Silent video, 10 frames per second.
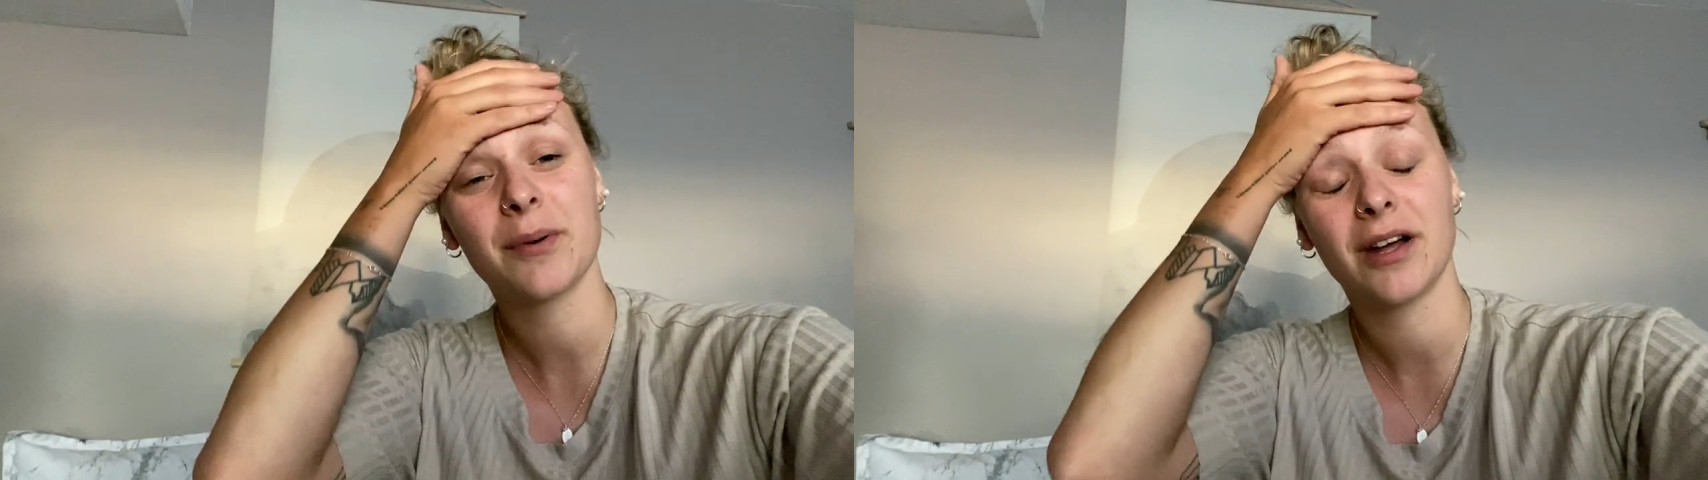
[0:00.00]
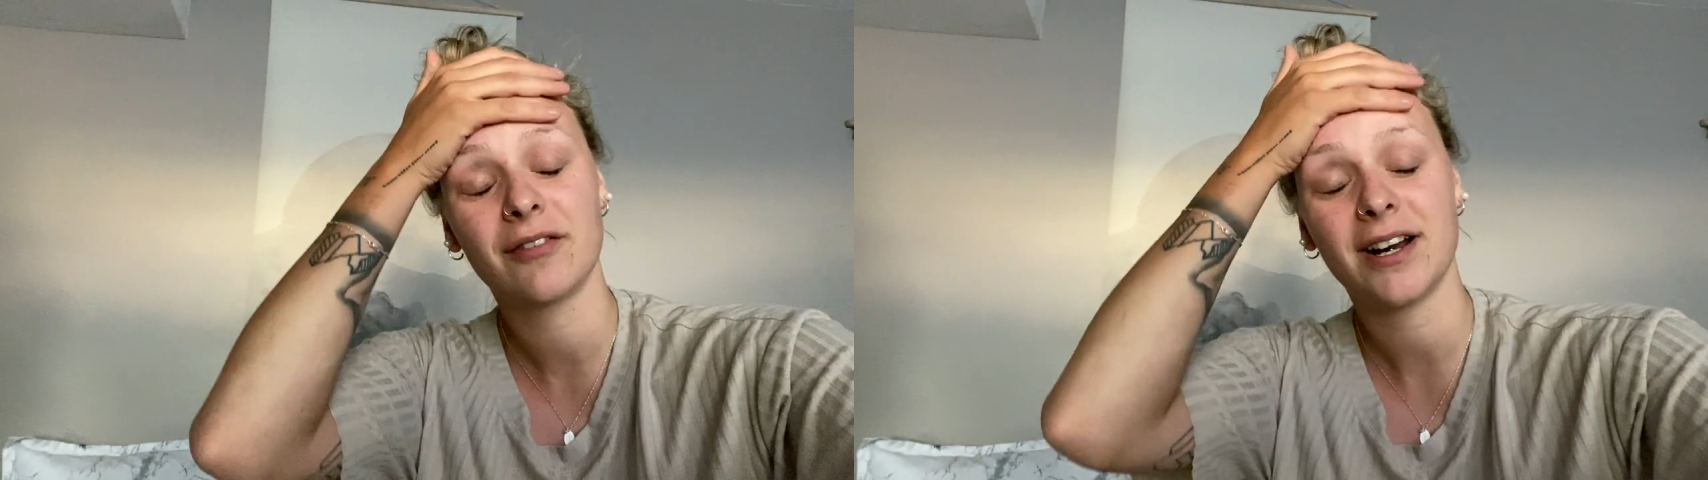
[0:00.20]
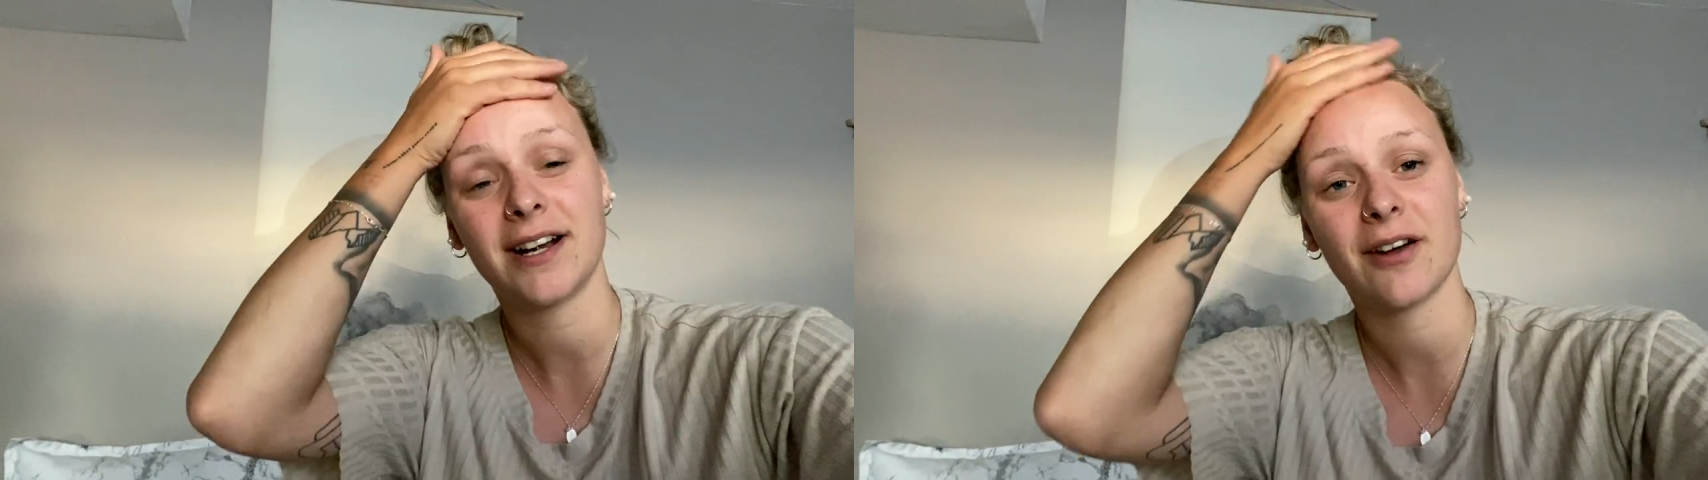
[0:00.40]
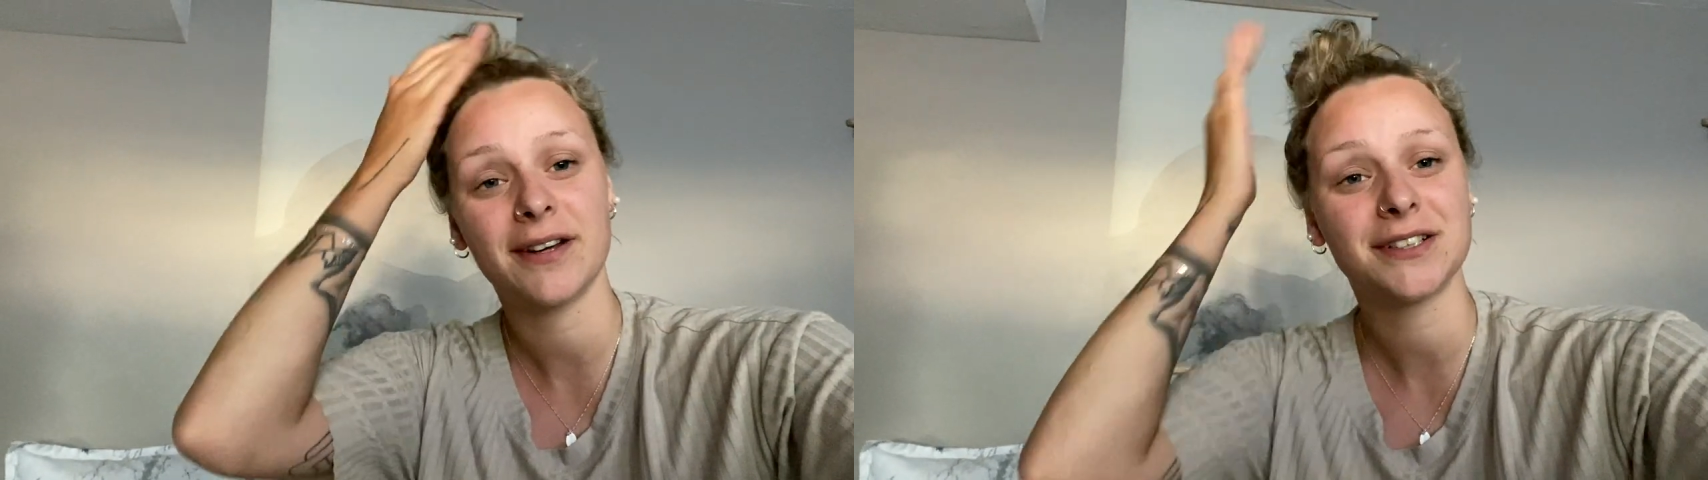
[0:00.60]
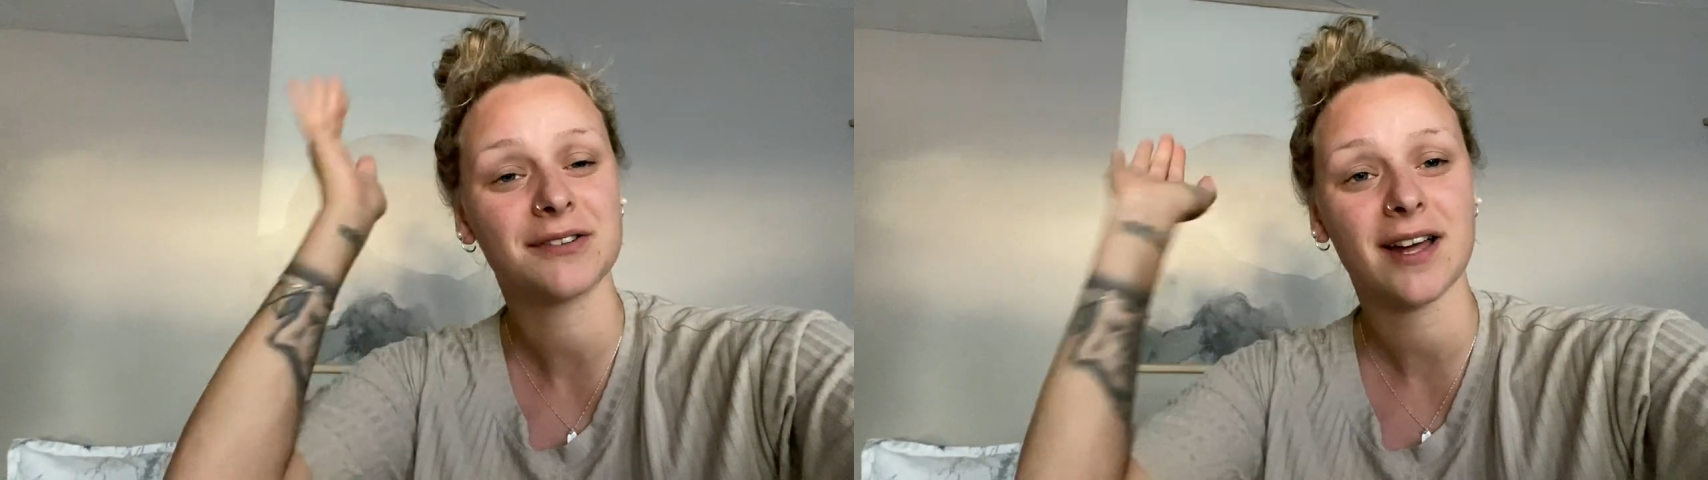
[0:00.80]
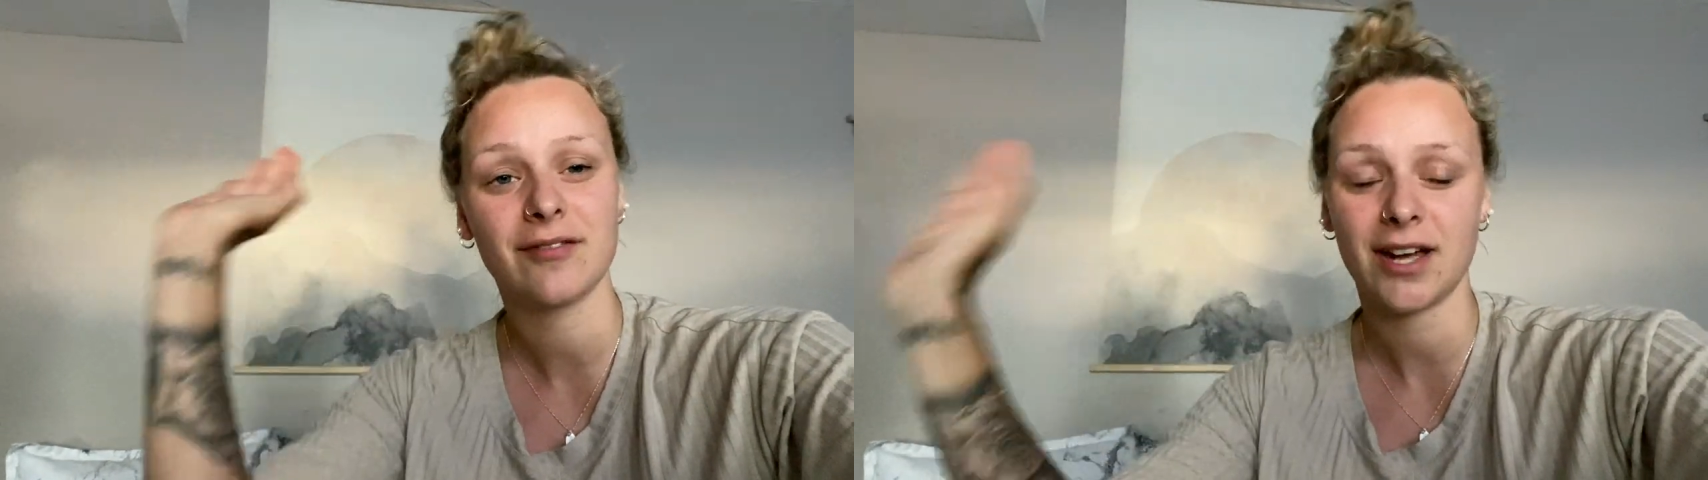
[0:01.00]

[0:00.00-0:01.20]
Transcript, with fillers: but right now I don't have